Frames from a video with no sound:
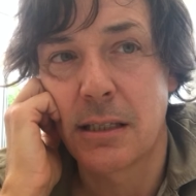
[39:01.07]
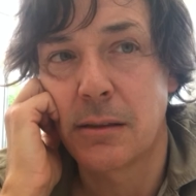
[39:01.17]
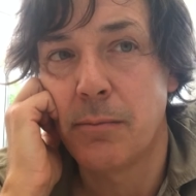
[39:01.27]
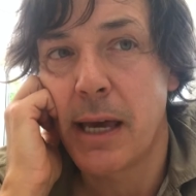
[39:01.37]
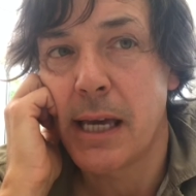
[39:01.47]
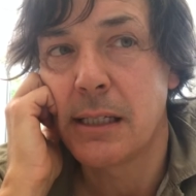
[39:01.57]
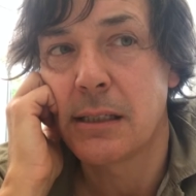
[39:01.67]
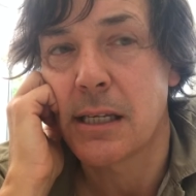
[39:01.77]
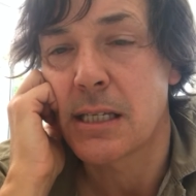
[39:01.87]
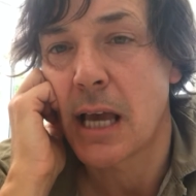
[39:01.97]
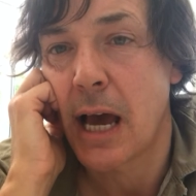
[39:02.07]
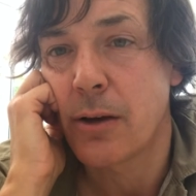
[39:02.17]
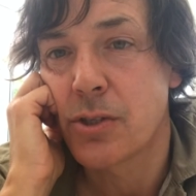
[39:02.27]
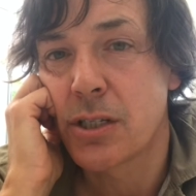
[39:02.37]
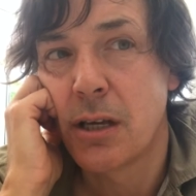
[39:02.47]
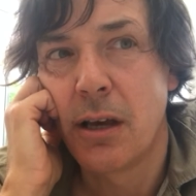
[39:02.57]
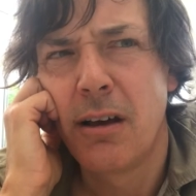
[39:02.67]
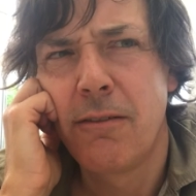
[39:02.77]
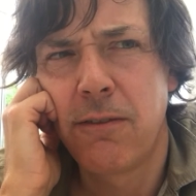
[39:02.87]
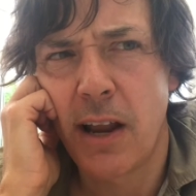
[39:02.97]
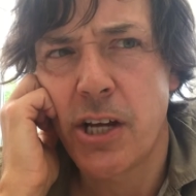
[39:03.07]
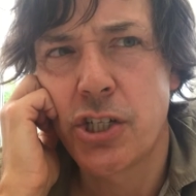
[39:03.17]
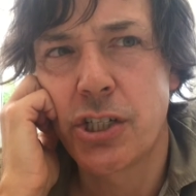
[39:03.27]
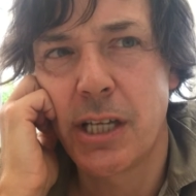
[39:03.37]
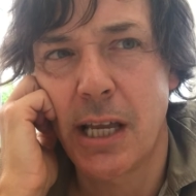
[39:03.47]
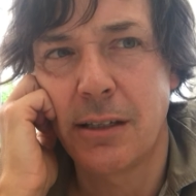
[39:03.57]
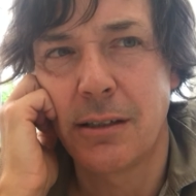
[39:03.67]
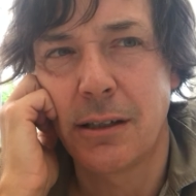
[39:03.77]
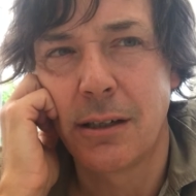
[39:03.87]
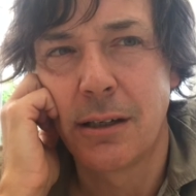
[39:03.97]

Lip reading: that made this house flesh tender,